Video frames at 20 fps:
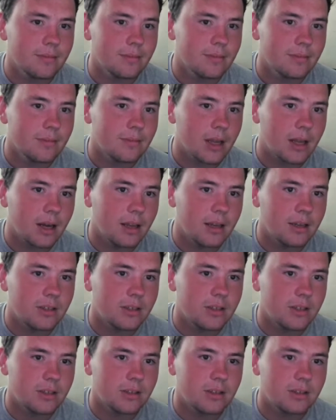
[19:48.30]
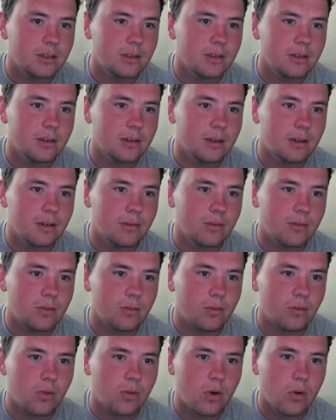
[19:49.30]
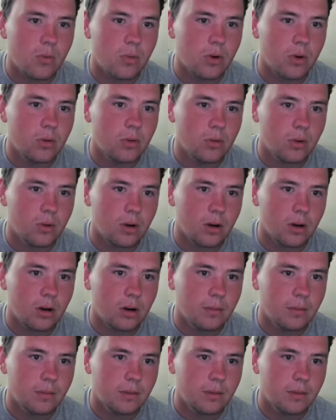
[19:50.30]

Unless it's Robo Arm,